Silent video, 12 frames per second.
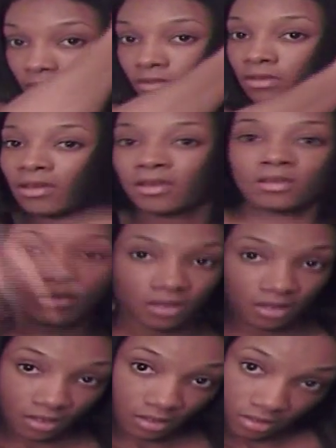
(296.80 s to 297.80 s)
okay.
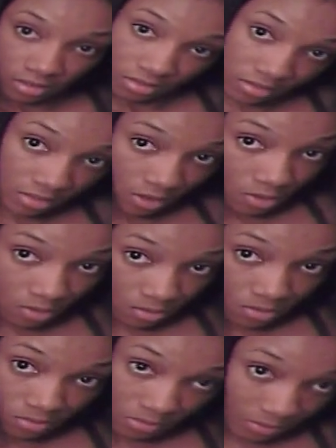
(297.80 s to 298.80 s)

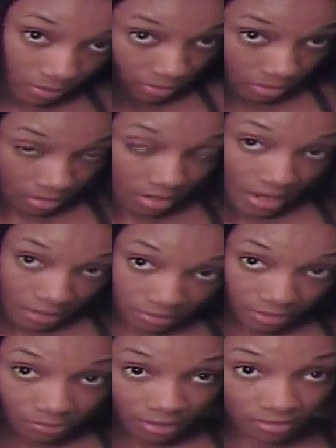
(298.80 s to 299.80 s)
So
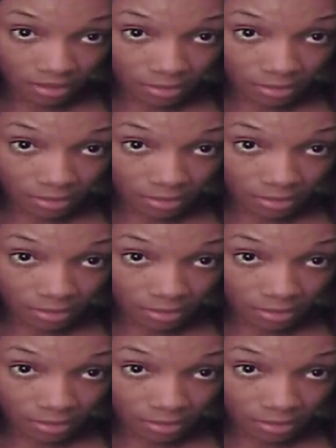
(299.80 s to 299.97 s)
after you make